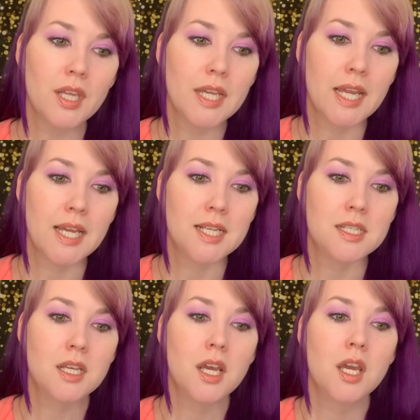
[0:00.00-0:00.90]

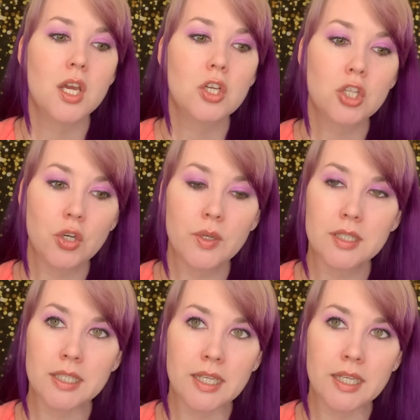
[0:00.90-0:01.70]
And currently,